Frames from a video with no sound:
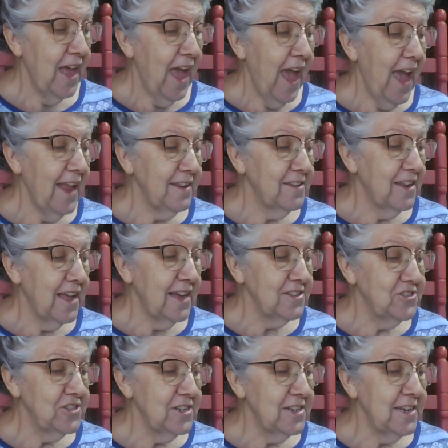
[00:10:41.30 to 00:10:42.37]
At
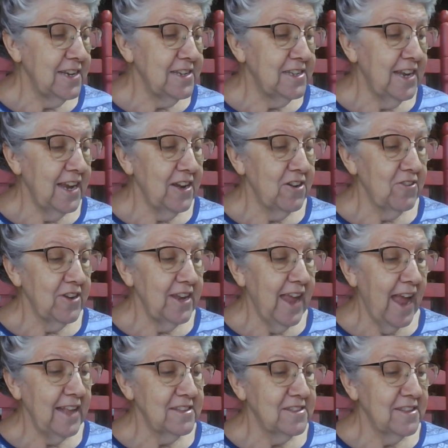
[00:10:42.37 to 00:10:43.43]
luncheon and dinner he
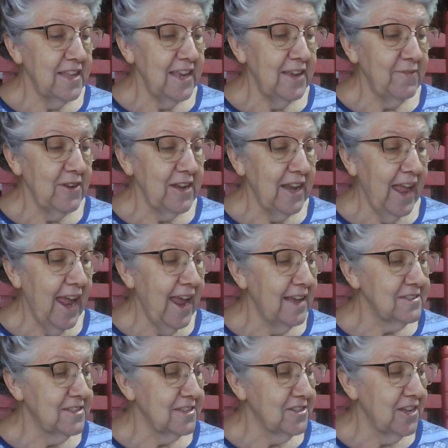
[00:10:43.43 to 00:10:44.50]
ate even
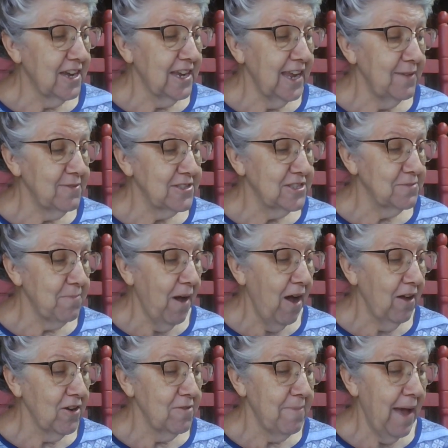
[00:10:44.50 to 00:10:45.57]
less and took even
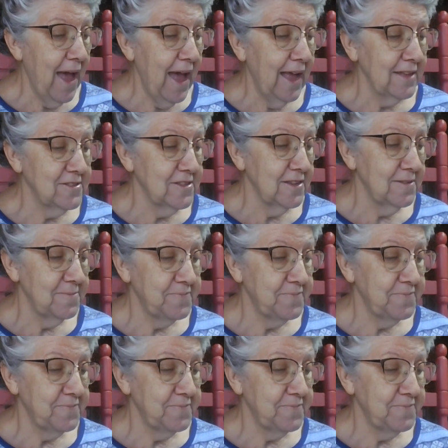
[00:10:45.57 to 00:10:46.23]
smaller bites.